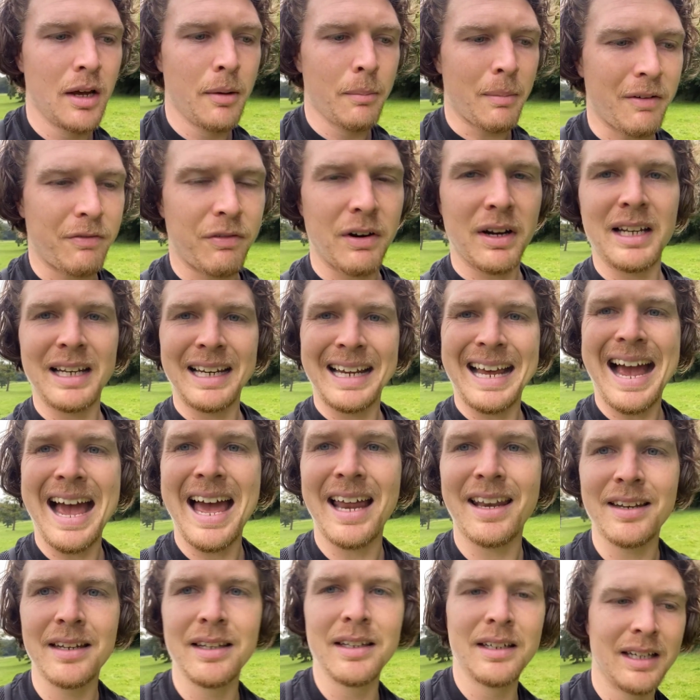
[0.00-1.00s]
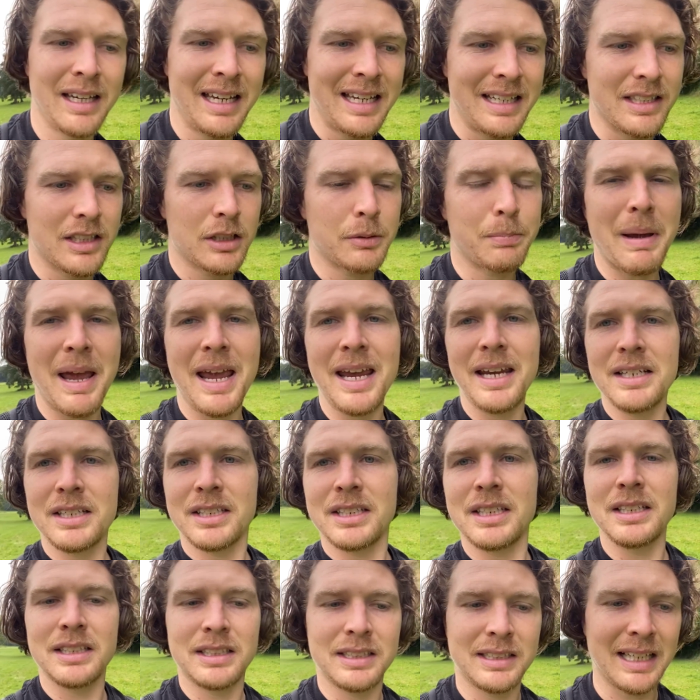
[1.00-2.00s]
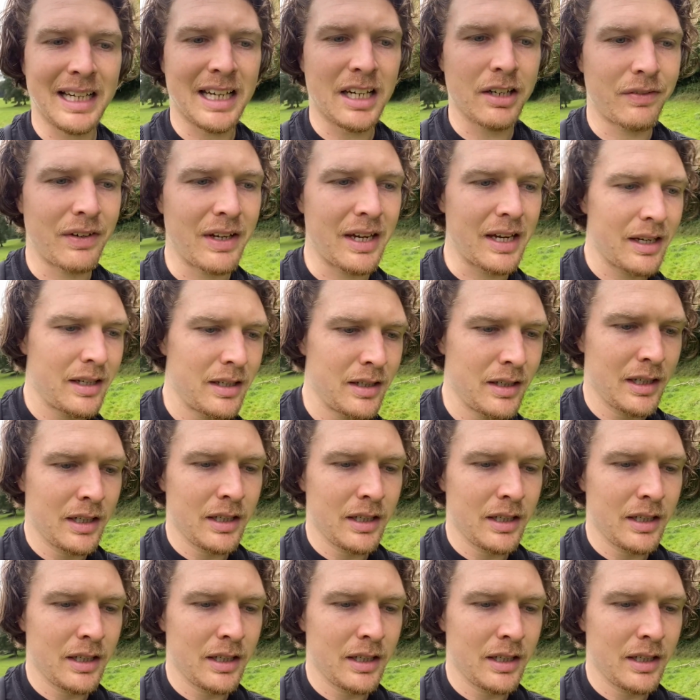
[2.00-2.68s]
My friend Leanne in Spain, she's sick of it.